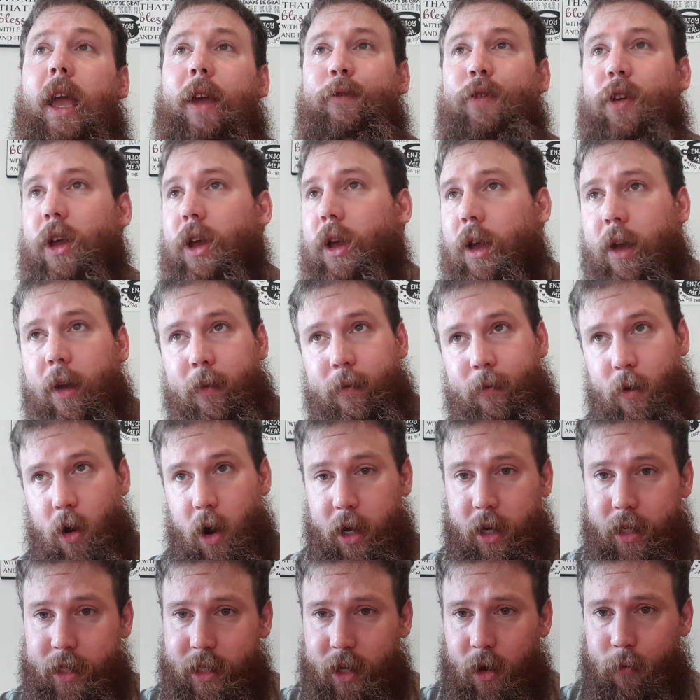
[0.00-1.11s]
If you
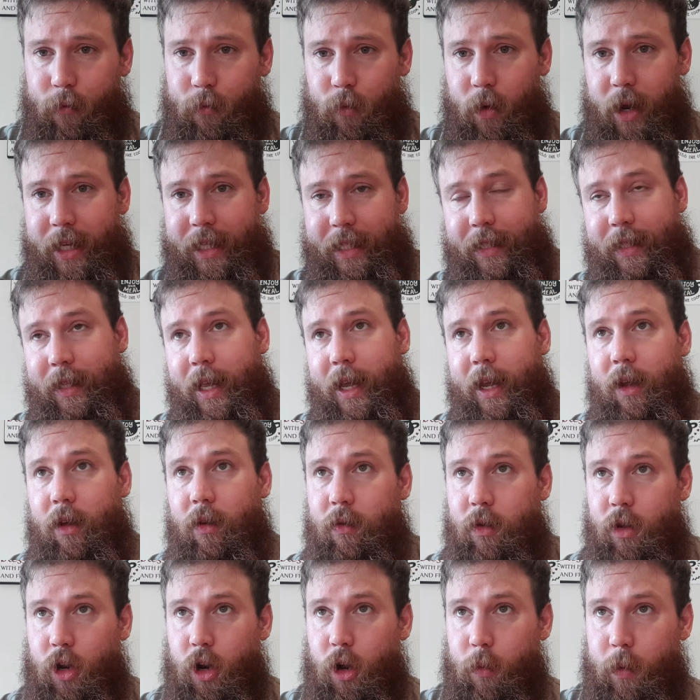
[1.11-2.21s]
find yourself
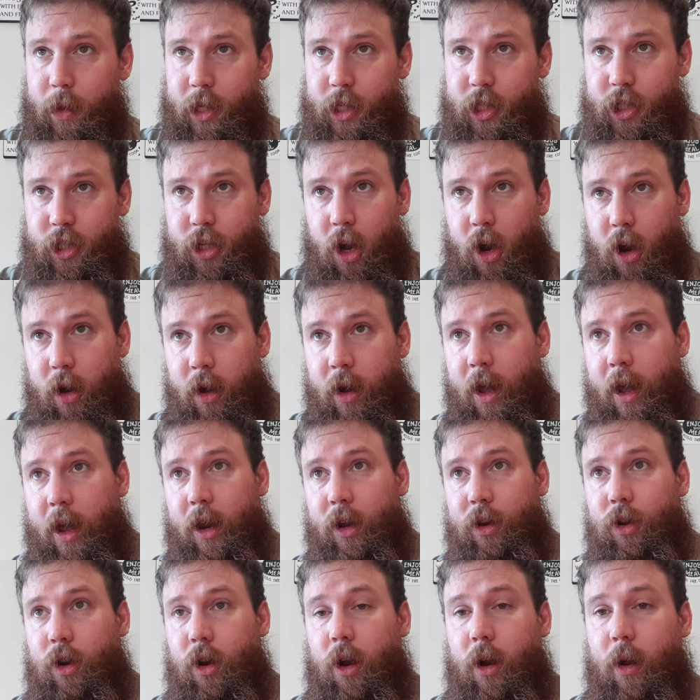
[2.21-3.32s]
wrestling, with a stone,
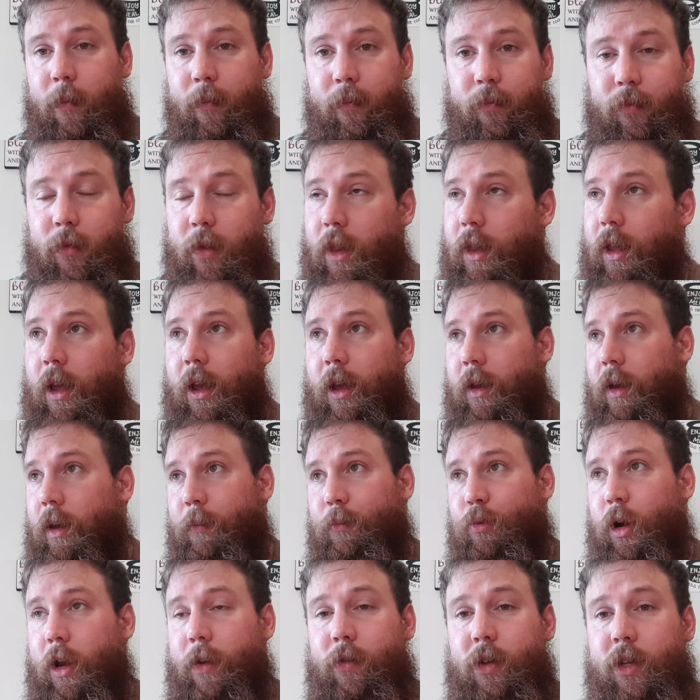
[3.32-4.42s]
and in
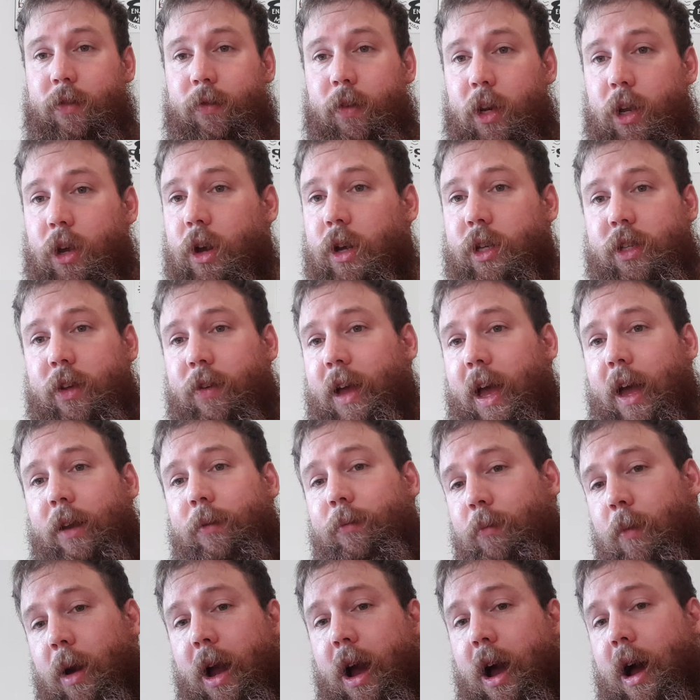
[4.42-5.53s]
previous videos I've
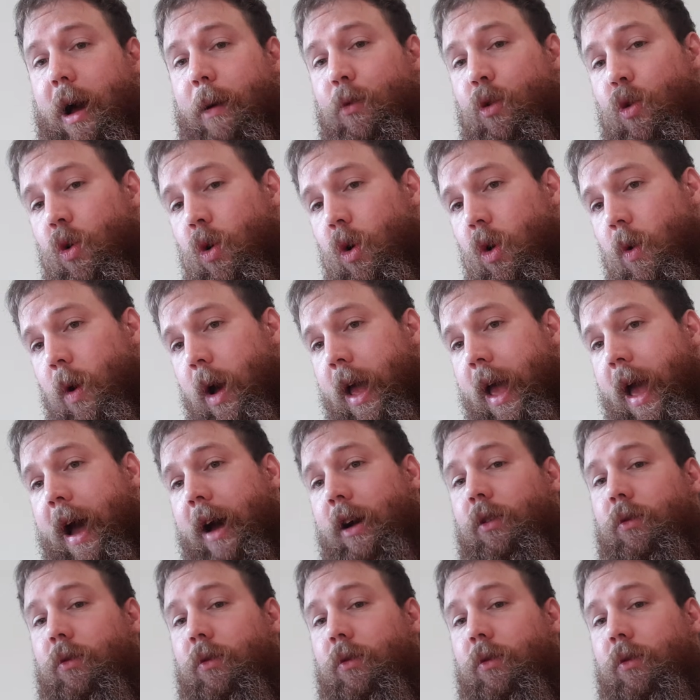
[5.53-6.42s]
had my arm all the way